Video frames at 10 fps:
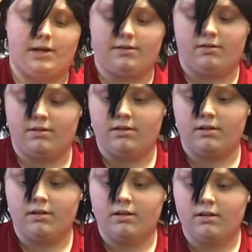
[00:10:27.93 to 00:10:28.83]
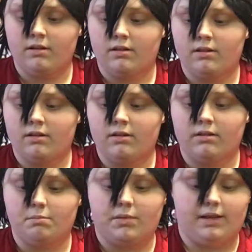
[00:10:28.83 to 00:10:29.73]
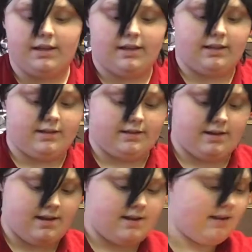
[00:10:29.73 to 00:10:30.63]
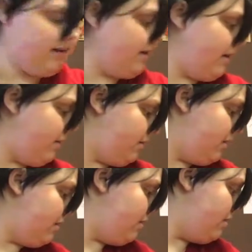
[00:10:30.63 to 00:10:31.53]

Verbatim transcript: brown. Yeah, that's a that's another one.